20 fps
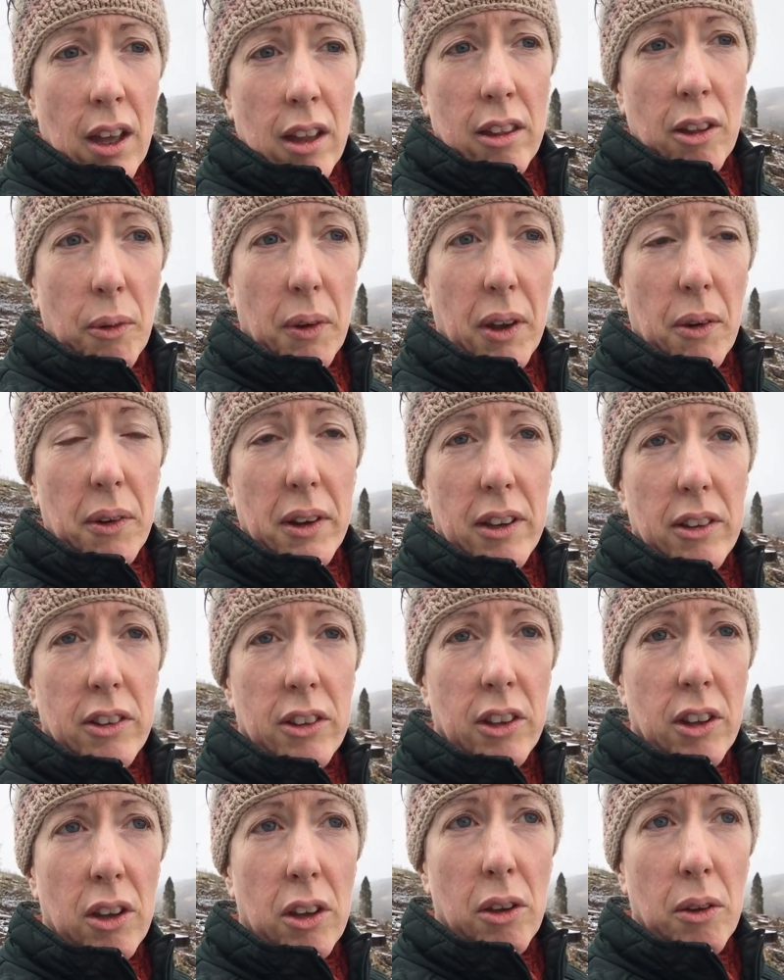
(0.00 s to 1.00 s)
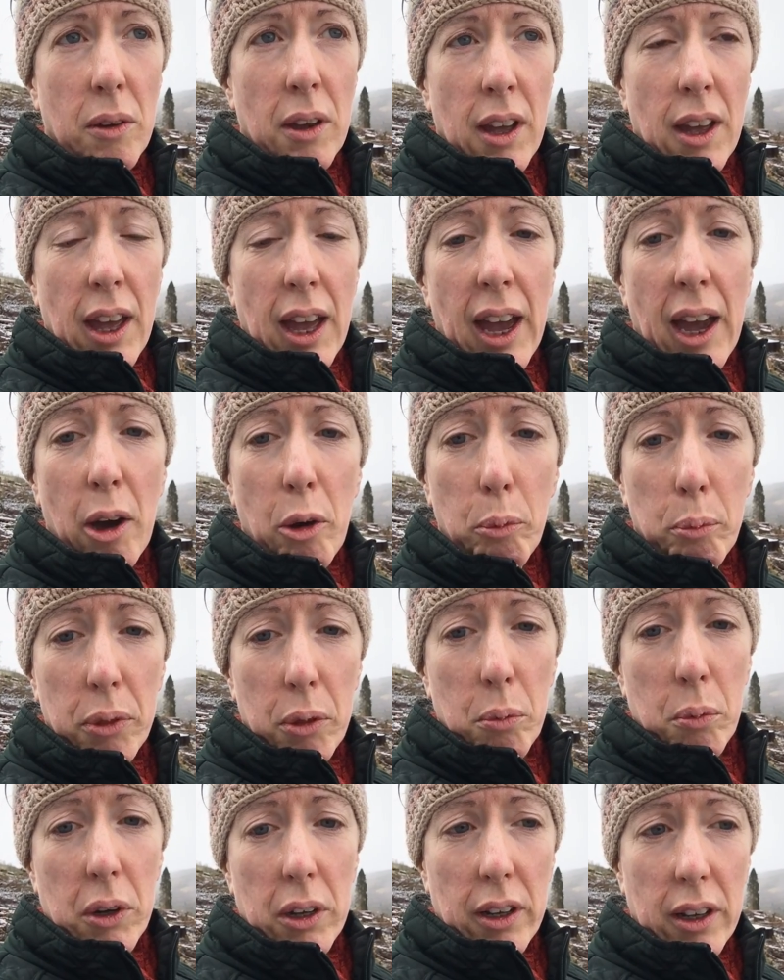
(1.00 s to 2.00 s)
So we're going to help
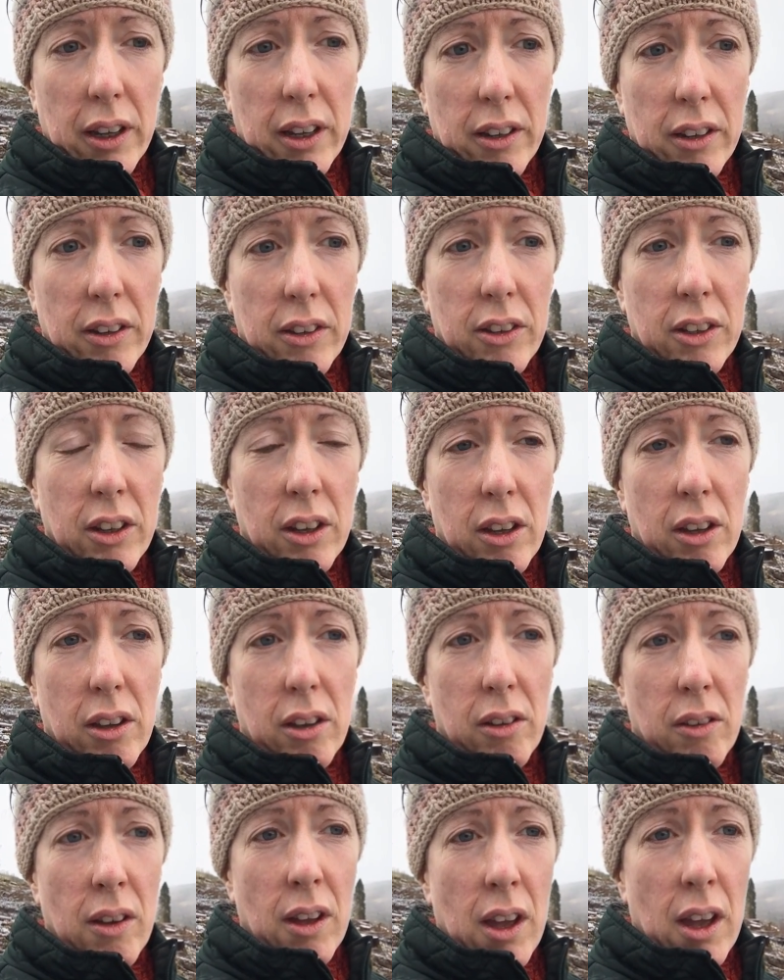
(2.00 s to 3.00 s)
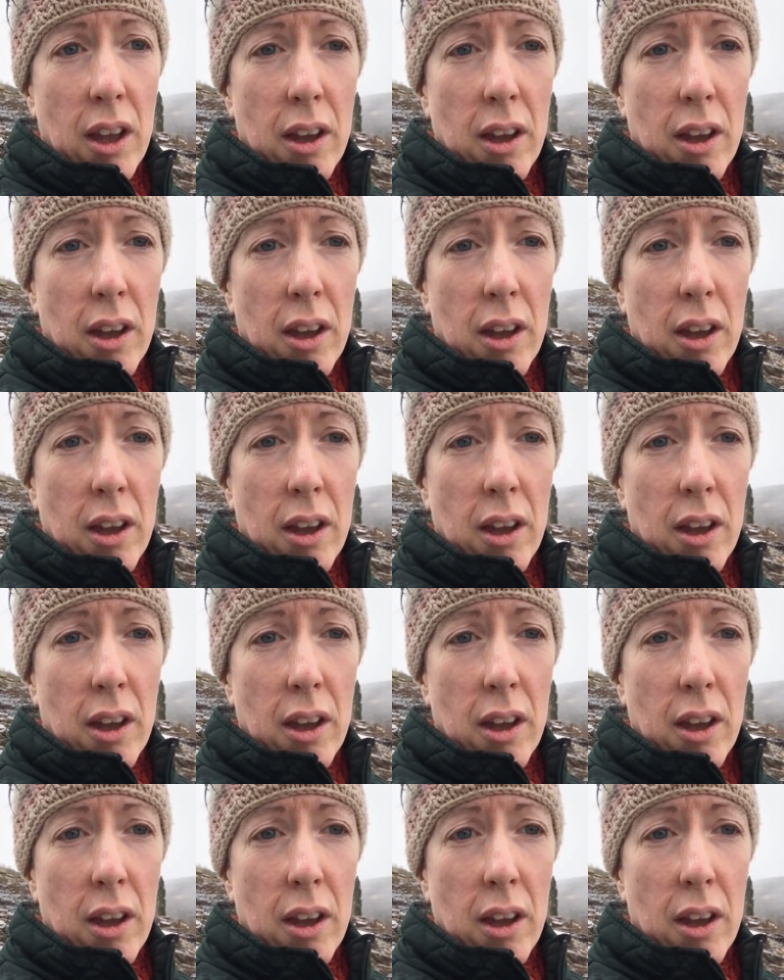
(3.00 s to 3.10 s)
the woodland to